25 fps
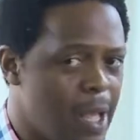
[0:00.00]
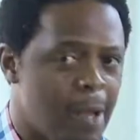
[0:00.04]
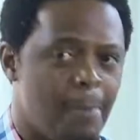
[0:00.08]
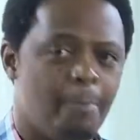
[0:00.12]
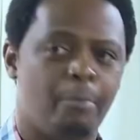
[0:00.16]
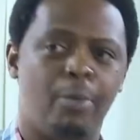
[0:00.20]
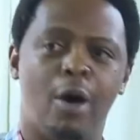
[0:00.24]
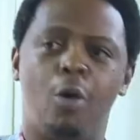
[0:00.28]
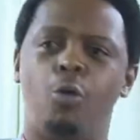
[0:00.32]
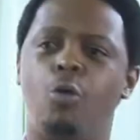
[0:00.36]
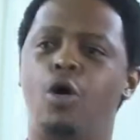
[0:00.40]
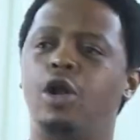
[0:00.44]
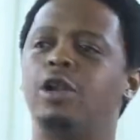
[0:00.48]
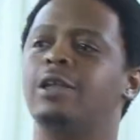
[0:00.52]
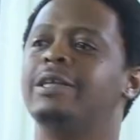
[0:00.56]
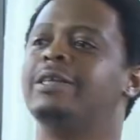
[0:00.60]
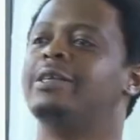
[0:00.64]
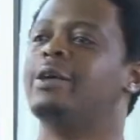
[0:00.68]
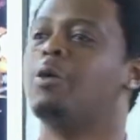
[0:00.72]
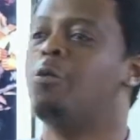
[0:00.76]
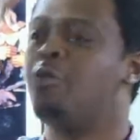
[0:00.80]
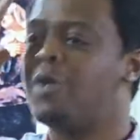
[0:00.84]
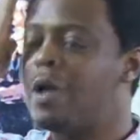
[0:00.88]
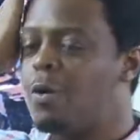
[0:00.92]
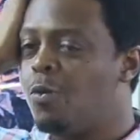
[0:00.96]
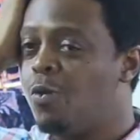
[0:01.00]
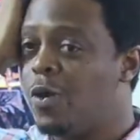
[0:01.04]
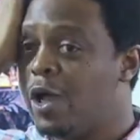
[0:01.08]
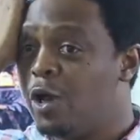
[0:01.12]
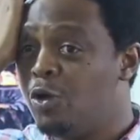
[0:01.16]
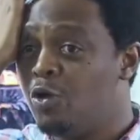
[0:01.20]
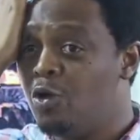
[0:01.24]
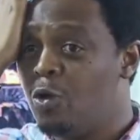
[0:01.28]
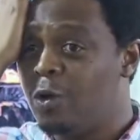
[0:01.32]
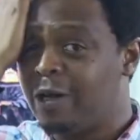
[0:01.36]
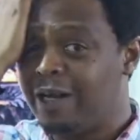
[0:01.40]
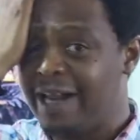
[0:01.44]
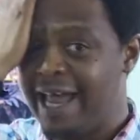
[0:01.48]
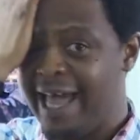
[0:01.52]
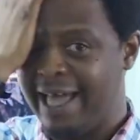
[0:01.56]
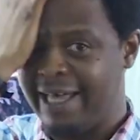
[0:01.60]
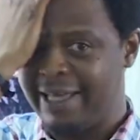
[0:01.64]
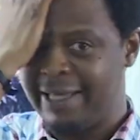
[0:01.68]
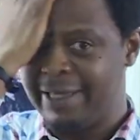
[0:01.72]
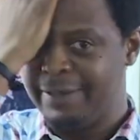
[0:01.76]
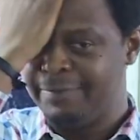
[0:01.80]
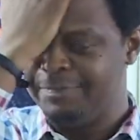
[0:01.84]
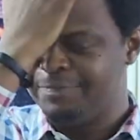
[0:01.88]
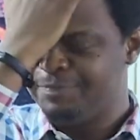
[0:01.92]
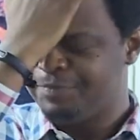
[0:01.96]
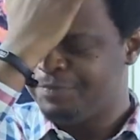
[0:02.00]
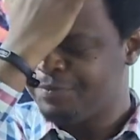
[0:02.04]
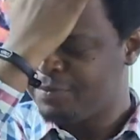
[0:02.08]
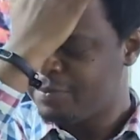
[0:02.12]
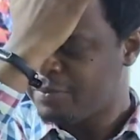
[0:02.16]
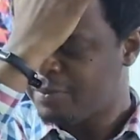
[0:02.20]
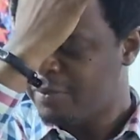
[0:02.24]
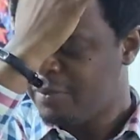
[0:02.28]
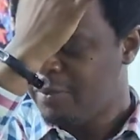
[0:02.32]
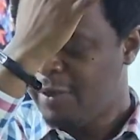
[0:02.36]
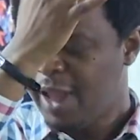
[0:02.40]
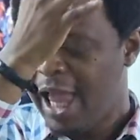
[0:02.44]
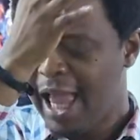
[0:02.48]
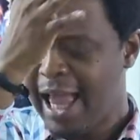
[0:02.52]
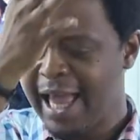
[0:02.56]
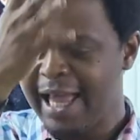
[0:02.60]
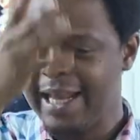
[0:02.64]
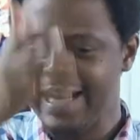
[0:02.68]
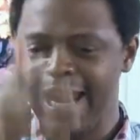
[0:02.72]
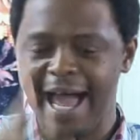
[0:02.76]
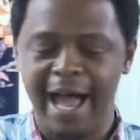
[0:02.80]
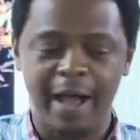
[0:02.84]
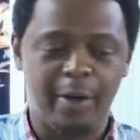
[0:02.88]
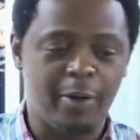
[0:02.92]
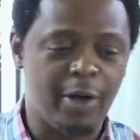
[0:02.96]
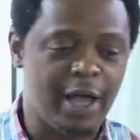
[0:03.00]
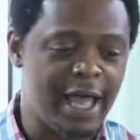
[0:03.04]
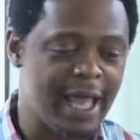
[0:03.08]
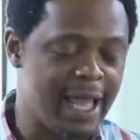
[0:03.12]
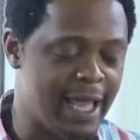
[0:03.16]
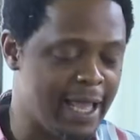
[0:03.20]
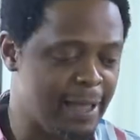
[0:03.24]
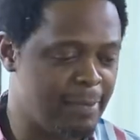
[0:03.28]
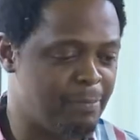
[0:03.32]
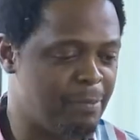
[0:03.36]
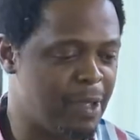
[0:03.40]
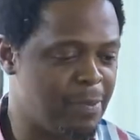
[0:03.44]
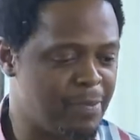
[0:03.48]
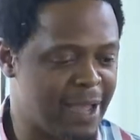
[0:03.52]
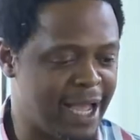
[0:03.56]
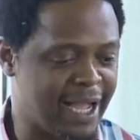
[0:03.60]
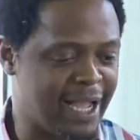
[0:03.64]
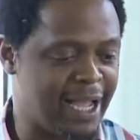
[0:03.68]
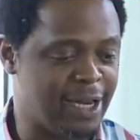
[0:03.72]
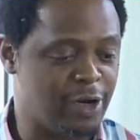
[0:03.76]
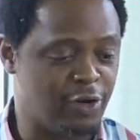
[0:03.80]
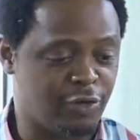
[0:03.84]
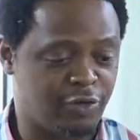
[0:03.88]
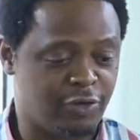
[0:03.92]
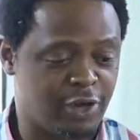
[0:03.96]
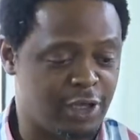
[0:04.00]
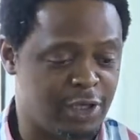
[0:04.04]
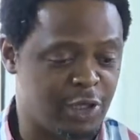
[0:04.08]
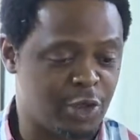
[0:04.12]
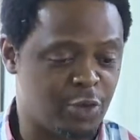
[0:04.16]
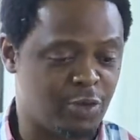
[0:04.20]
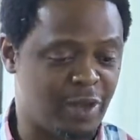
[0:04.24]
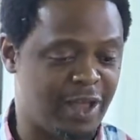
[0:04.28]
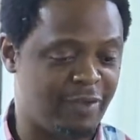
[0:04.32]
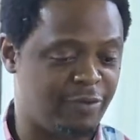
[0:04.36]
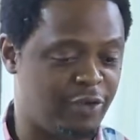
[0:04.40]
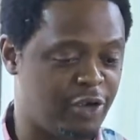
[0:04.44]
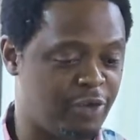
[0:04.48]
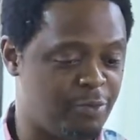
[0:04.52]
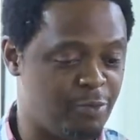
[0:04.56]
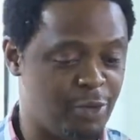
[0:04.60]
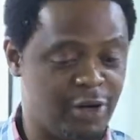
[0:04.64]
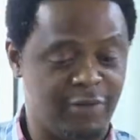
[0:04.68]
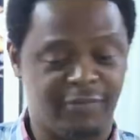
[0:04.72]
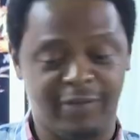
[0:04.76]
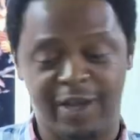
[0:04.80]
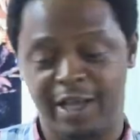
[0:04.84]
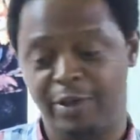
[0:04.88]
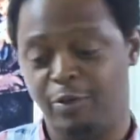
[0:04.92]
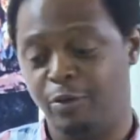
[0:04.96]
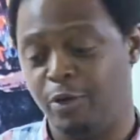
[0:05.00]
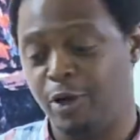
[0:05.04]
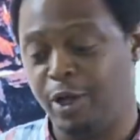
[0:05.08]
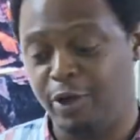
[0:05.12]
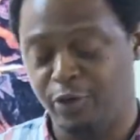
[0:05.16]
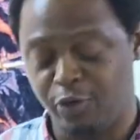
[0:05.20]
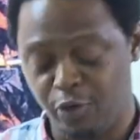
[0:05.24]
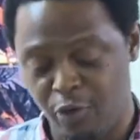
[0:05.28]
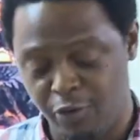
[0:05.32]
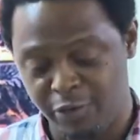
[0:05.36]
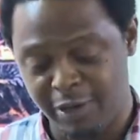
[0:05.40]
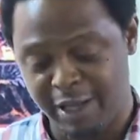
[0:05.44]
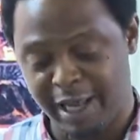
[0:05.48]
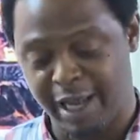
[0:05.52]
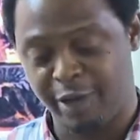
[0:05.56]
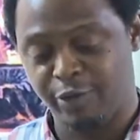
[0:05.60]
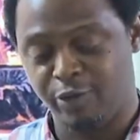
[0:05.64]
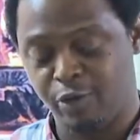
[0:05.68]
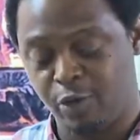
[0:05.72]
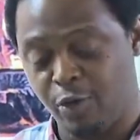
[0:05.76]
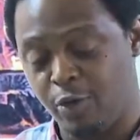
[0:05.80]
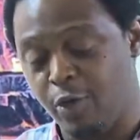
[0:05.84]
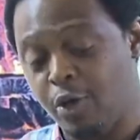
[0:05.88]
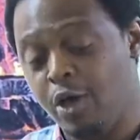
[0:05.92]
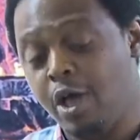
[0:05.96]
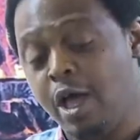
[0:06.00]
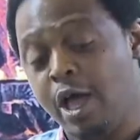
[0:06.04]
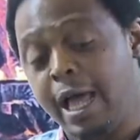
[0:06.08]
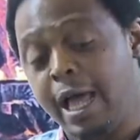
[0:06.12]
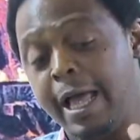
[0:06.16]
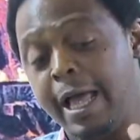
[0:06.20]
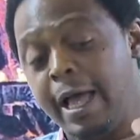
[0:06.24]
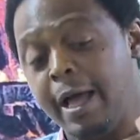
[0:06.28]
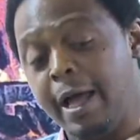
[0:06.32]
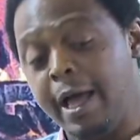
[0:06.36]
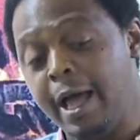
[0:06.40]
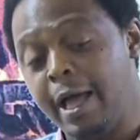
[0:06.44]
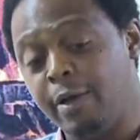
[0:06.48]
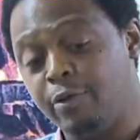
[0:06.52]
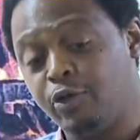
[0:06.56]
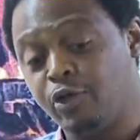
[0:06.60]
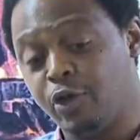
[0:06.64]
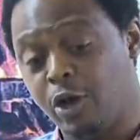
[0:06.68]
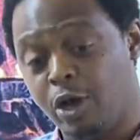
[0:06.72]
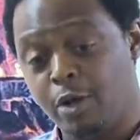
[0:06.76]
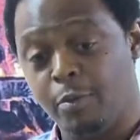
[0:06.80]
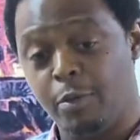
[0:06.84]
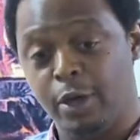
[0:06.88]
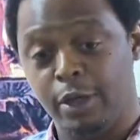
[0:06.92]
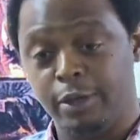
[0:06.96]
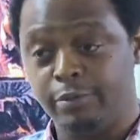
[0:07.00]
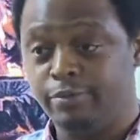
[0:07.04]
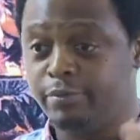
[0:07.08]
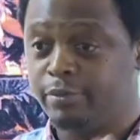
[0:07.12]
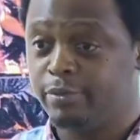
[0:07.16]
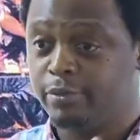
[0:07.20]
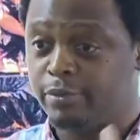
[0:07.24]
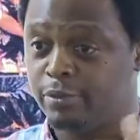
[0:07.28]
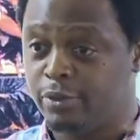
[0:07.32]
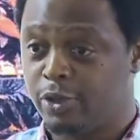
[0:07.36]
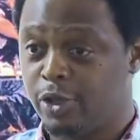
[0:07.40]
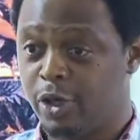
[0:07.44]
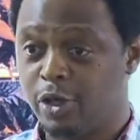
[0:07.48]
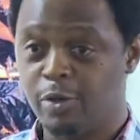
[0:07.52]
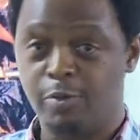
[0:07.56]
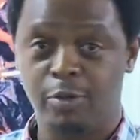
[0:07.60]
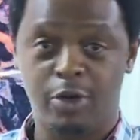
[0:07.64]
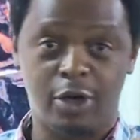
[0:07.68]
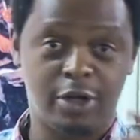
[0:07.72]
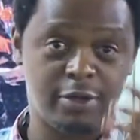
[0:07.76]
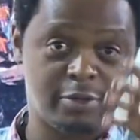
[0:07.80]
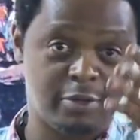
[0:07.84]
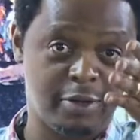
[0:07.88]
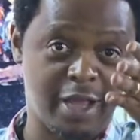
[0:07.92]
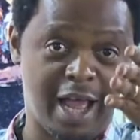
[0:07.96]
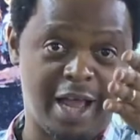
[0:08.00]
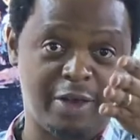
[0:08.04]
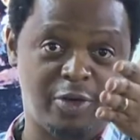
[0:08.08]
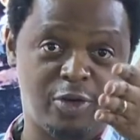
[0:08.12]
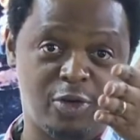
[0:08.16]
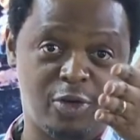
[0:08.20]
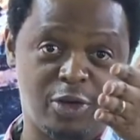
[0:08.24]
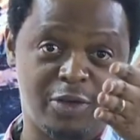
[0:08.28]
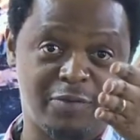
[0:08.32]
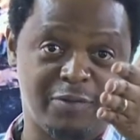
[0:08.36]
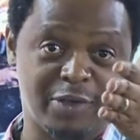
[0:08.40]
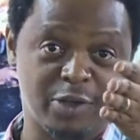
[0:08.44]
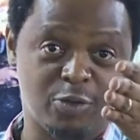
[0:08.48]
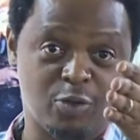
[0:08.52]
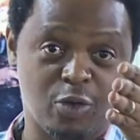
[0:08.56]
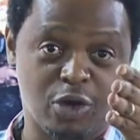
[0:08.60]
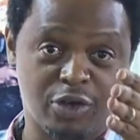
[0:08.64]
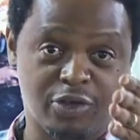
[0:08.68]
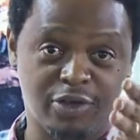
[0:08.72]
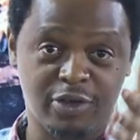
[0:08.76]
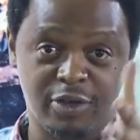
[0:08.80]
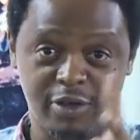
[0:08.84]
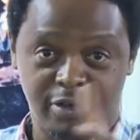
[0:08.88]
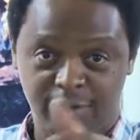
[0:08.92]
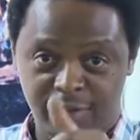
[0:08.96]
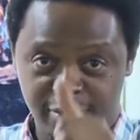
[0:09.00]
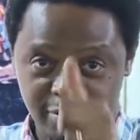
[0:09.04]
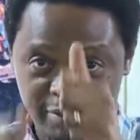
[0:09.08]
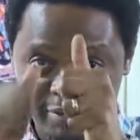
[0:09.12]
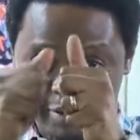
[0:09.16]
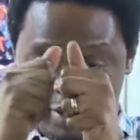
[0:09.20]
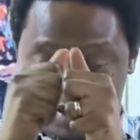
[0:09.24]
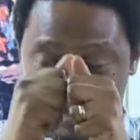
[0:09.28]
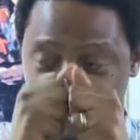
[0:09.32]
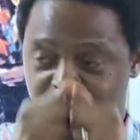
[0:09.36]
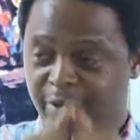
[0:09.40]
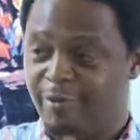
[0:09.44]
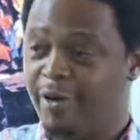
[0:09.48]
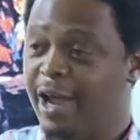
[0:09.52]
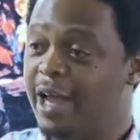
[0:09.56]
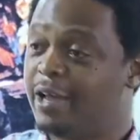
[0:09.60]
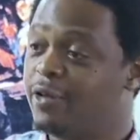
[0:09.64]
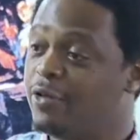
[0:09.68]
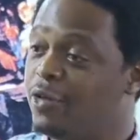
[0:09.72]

But what does a win-win look like? Now, maybe I can illustrate this way. I've just modified a story that I used to know. Solomon, I don't know if he's watching, right?